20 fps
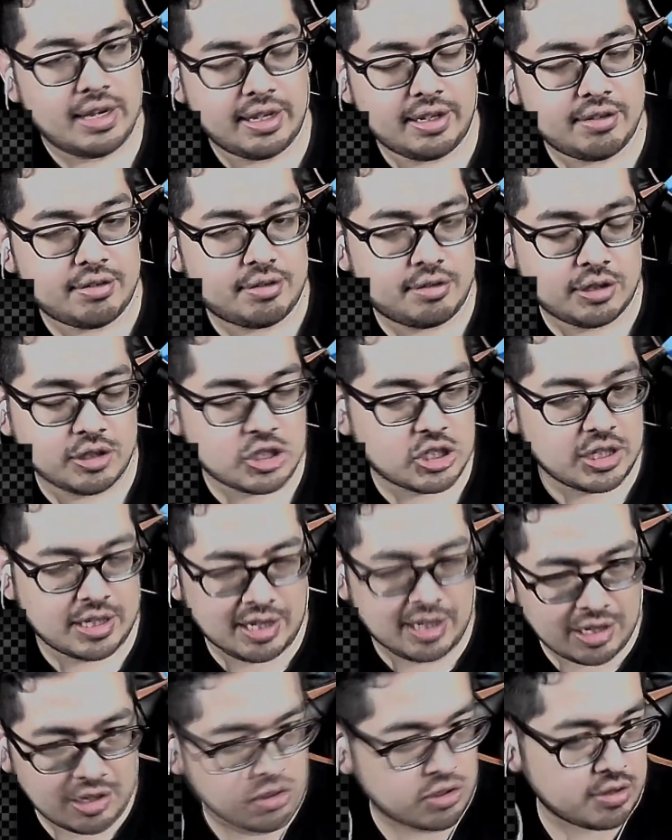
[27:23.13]
It is such an
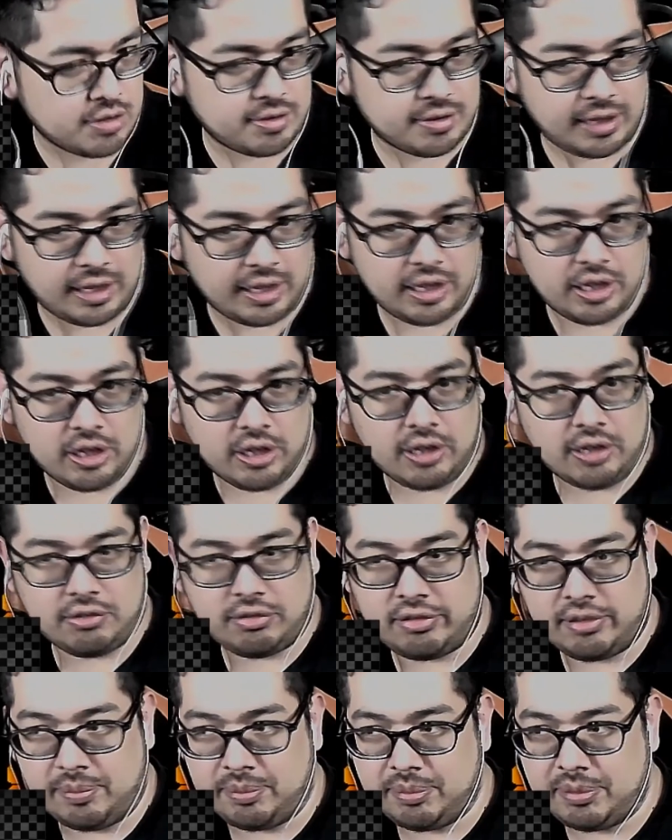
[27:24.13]
interesting
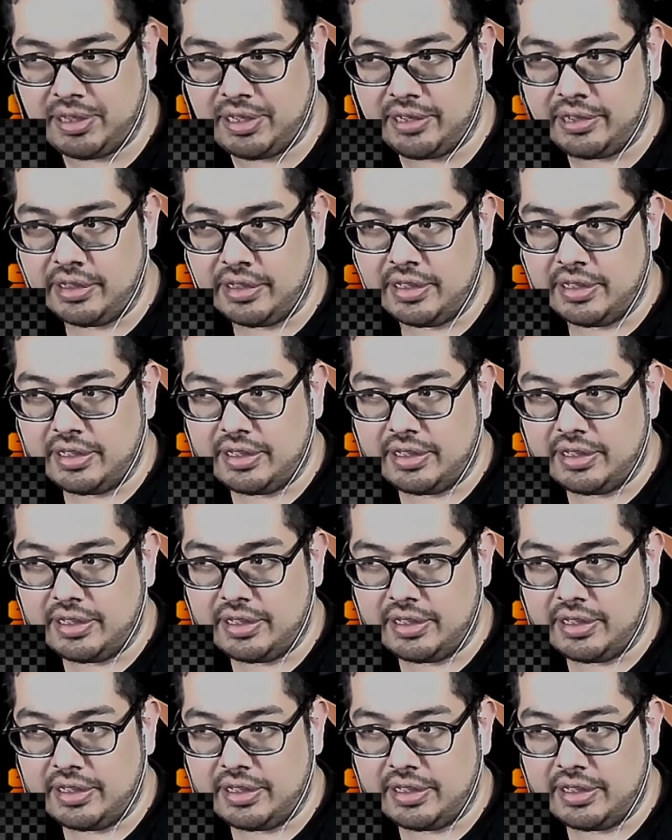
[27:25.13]
concept, and,